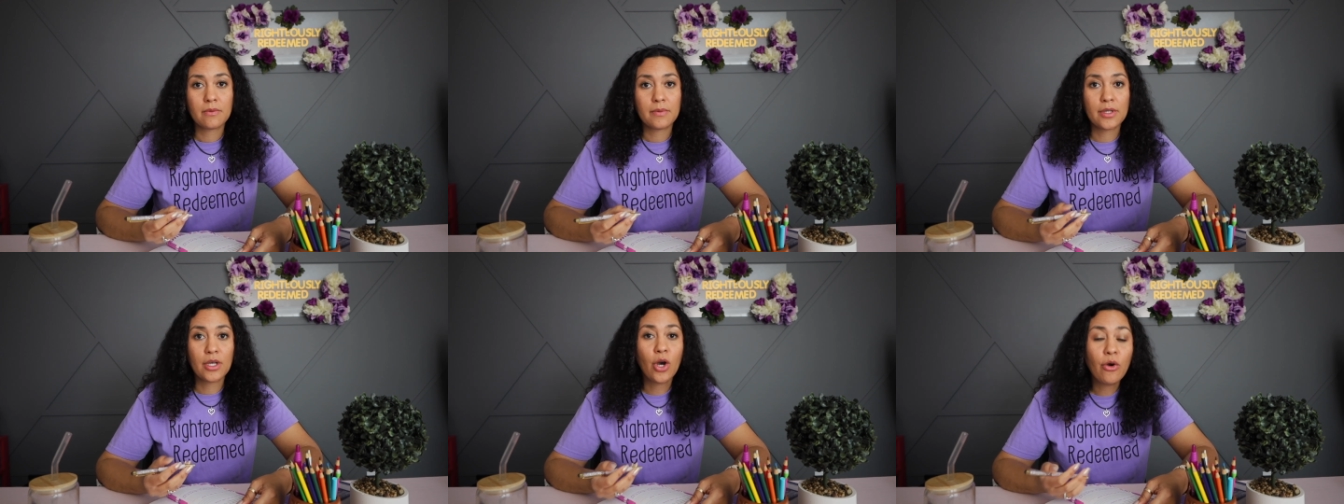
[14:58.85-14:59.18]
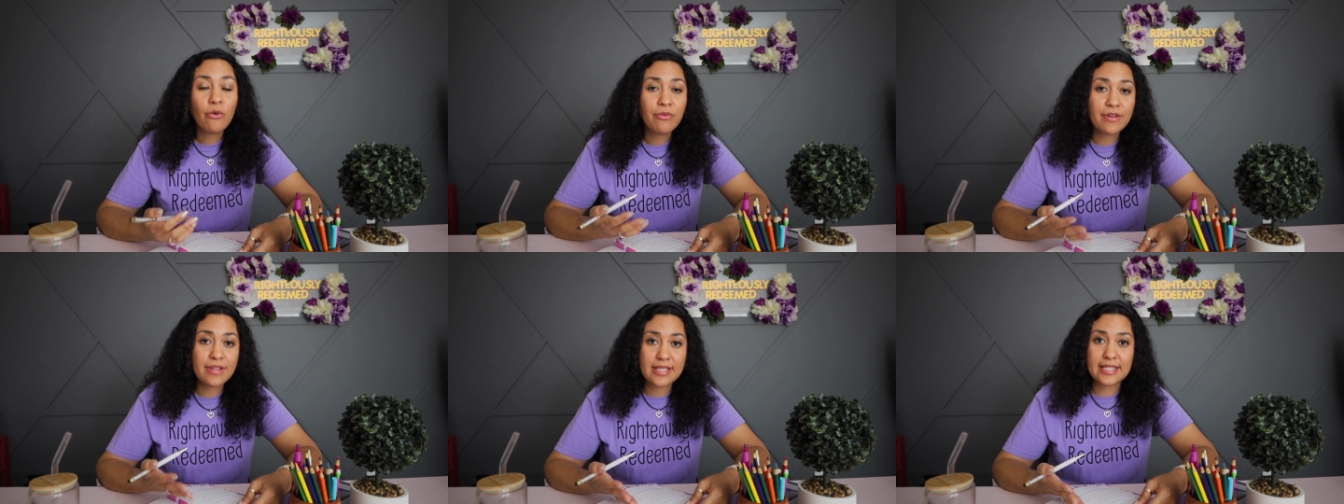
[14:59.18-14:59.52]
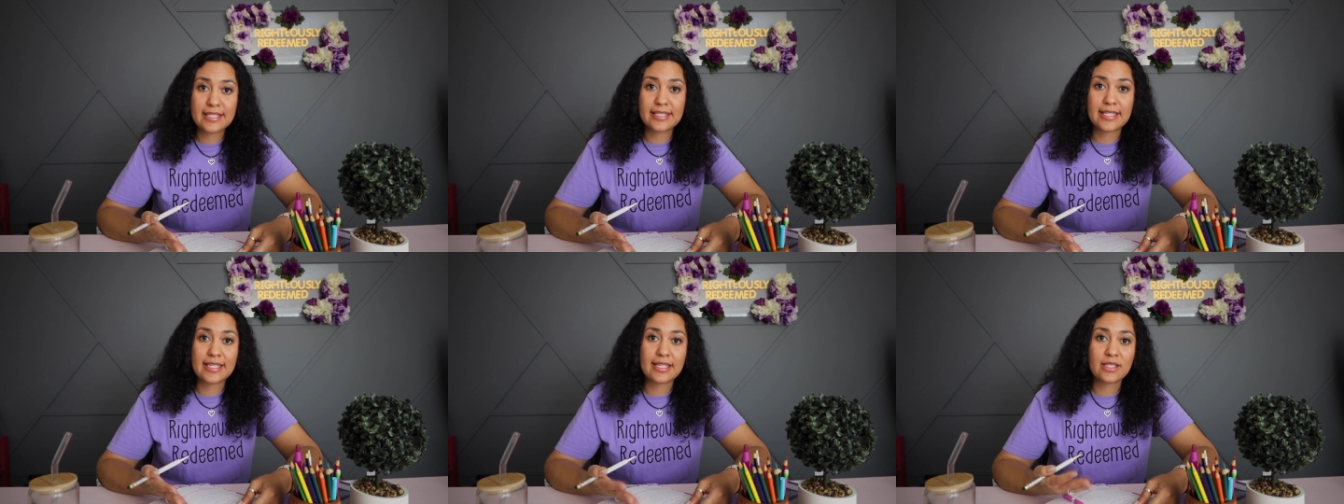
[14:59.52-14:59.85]
We hope for
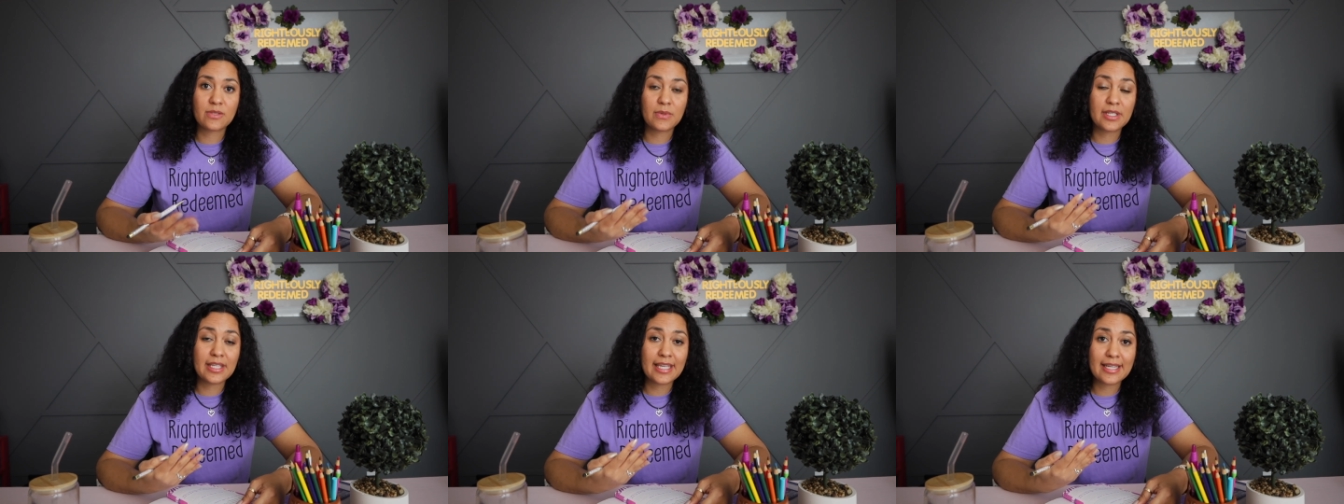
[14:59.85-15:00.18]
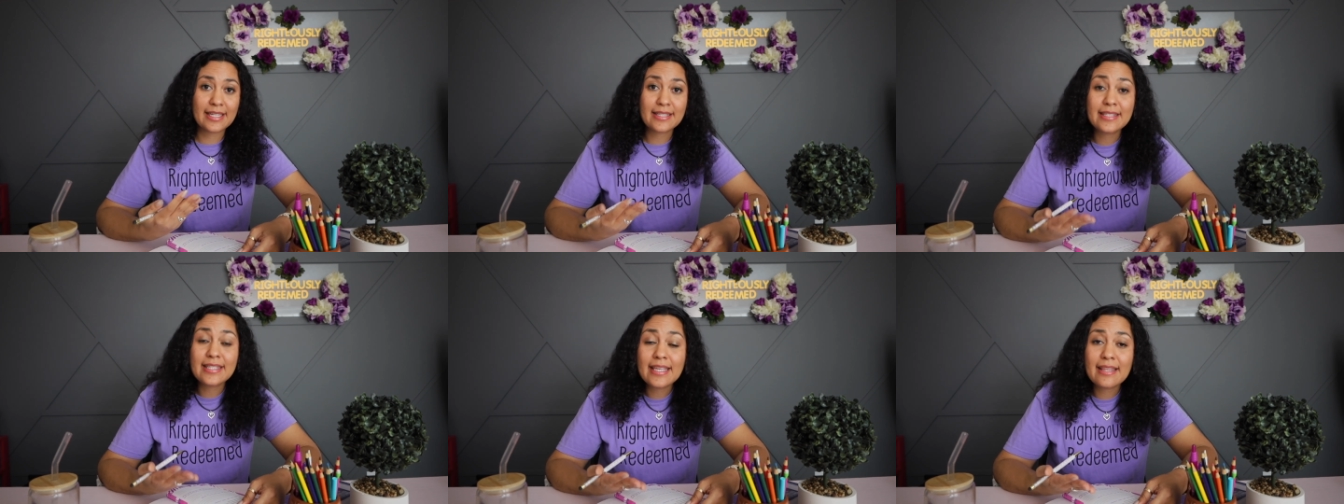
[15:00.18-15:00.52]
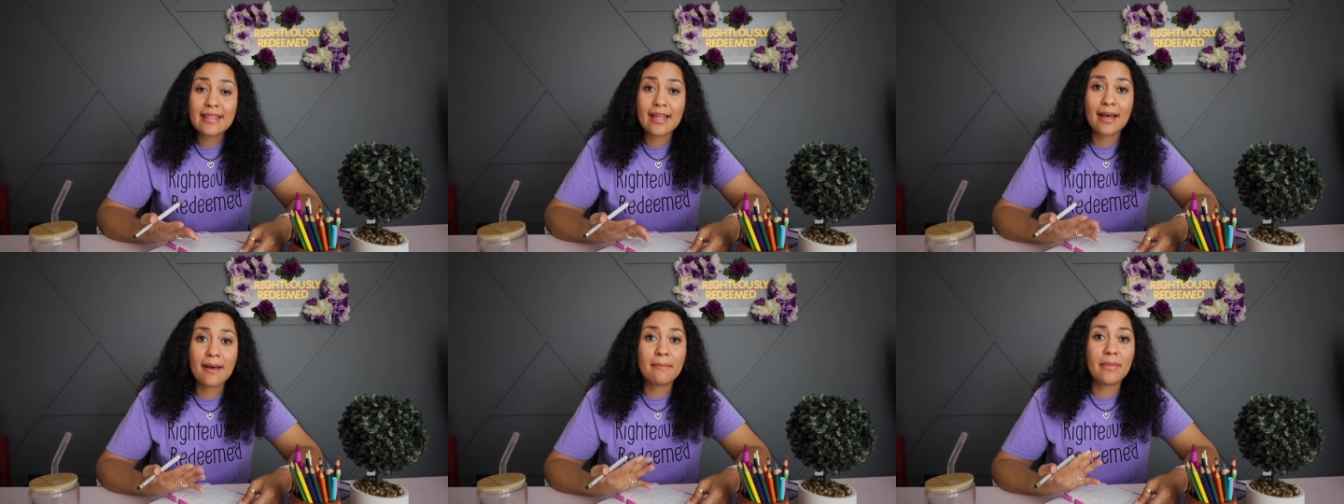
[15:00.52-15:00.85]
these things. We can't see
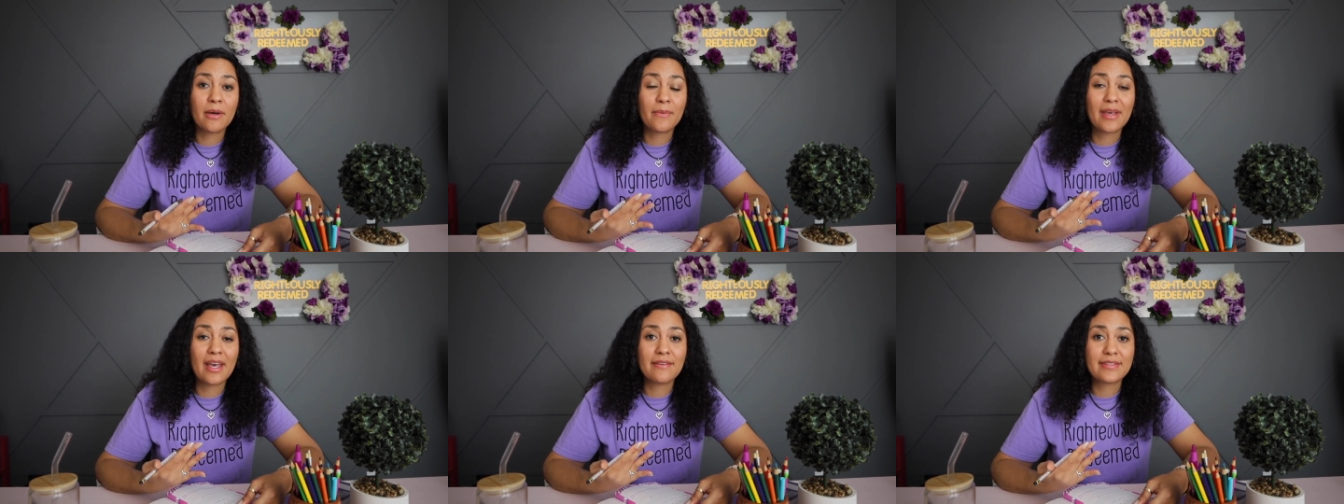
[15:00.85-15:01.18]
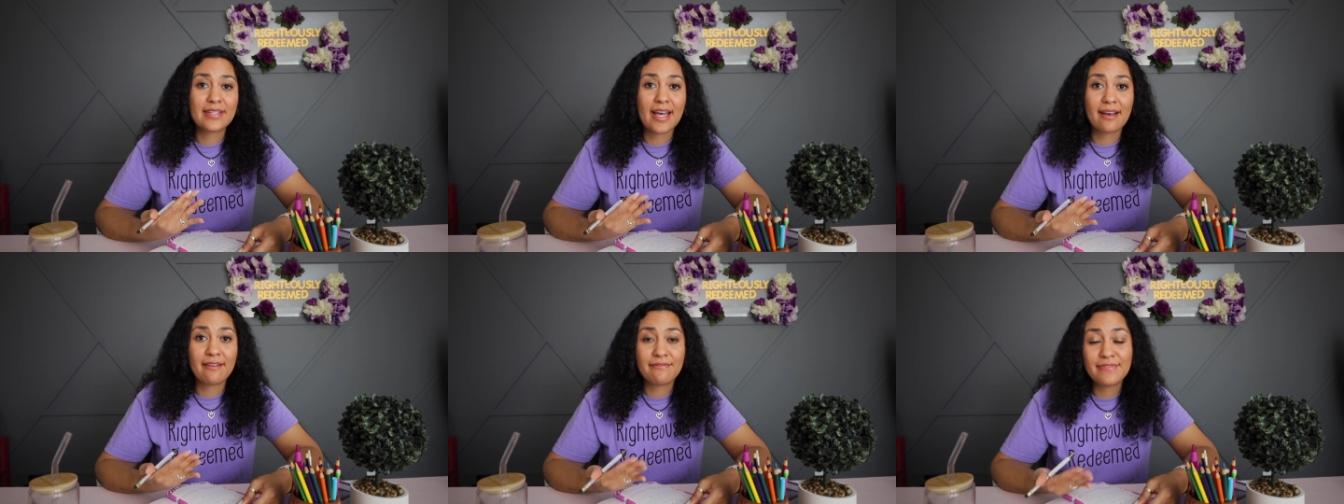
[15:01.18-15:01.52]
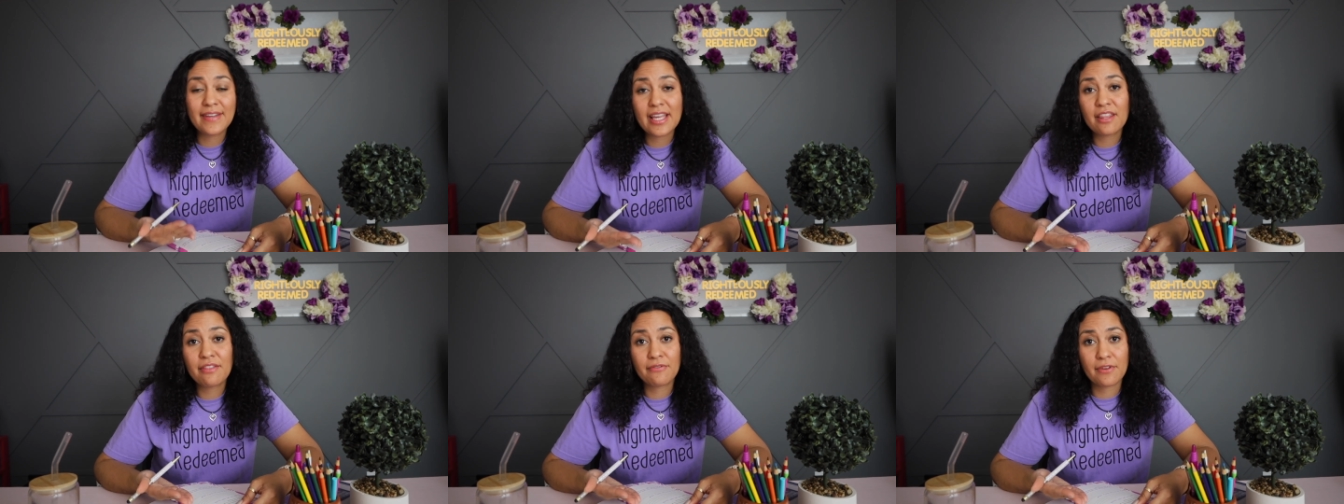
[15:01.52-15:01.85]
them, but we have to have
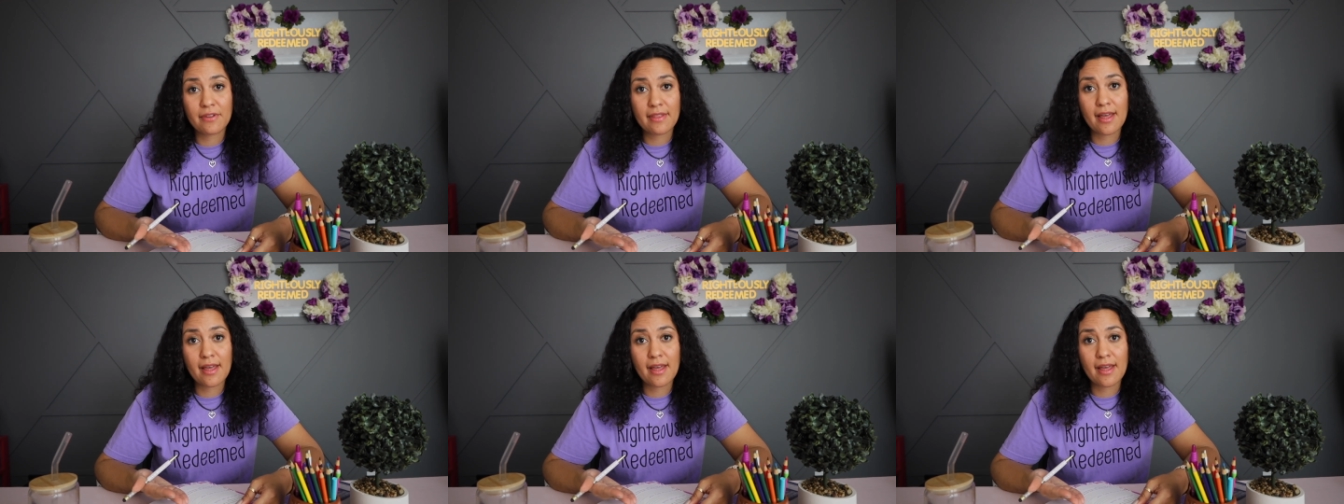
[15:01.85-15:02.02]
faith for